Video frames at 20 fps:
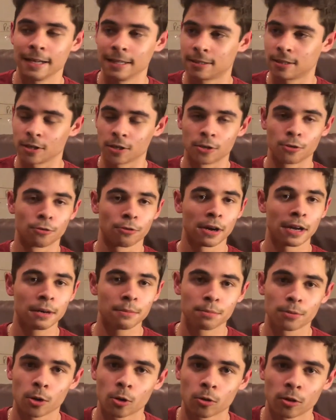It's a great
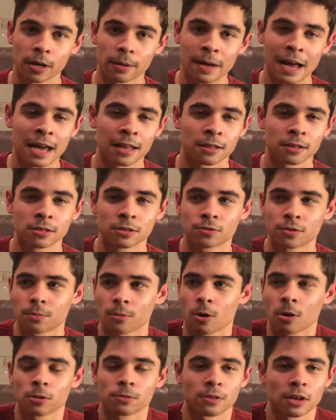program. Athletes from
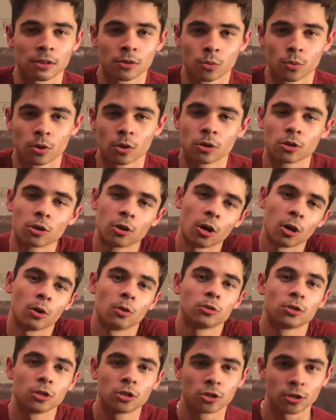all around the world go
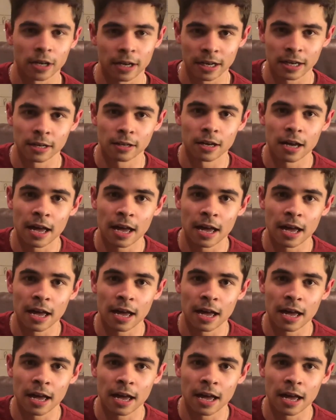to train